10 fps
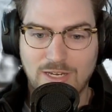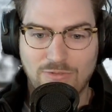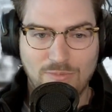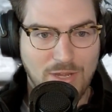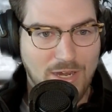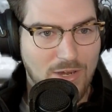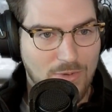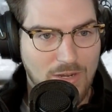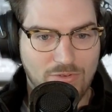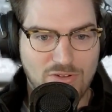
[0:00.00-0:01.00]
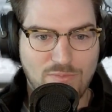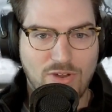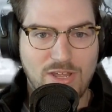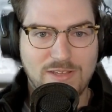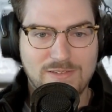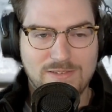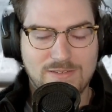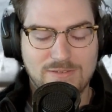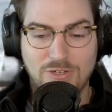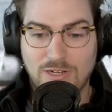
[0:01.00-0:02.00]
it repaired whenever it
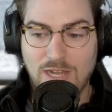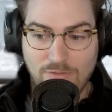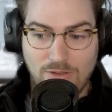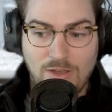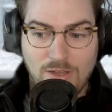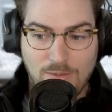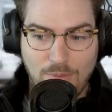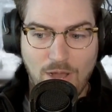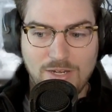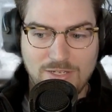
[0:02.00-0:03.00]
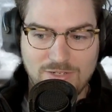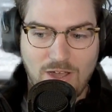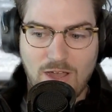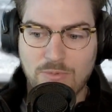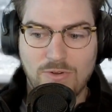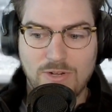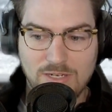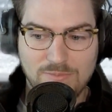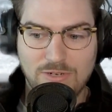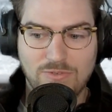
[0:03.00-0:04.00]
breaks. You're going to have a body shop or an
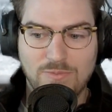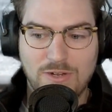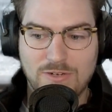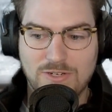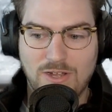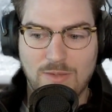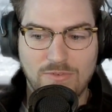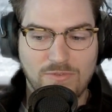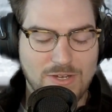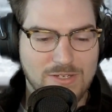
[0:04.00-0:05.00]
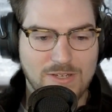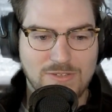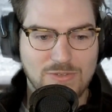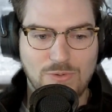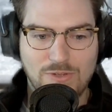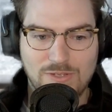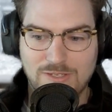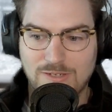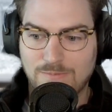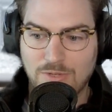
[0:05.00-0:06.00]
independent repair shop or franchise store that's
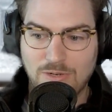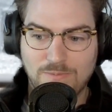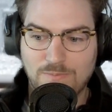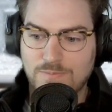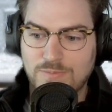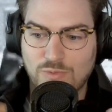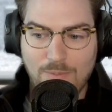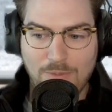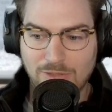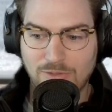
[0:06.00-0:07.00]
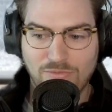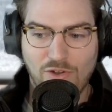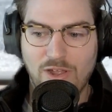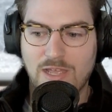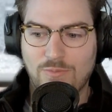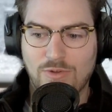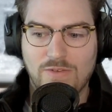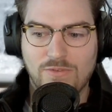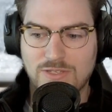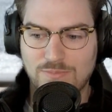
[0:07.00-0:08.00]
going to, swap out the frame
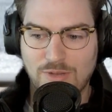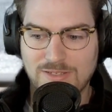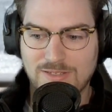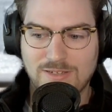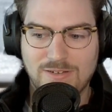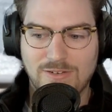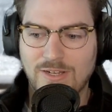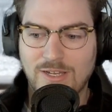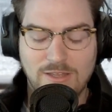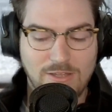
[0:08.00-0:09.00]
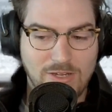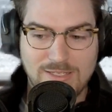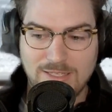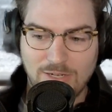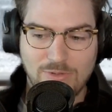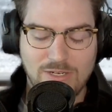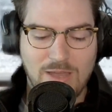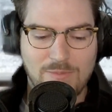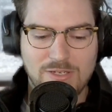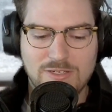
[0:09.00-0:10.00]
whenever it's busted or there gets liquid
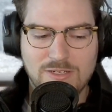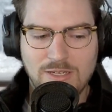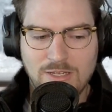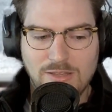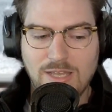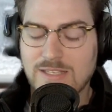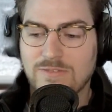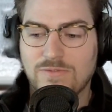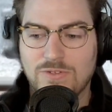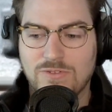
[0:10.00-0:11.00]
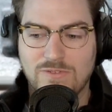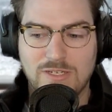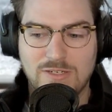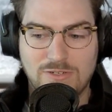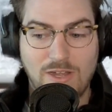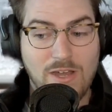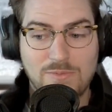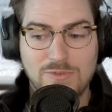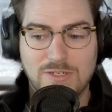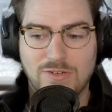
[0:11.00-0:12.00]
damage. That's the future of the industry. I
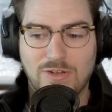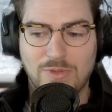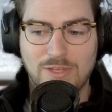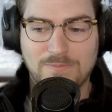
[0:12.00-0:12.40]
100% agree with you.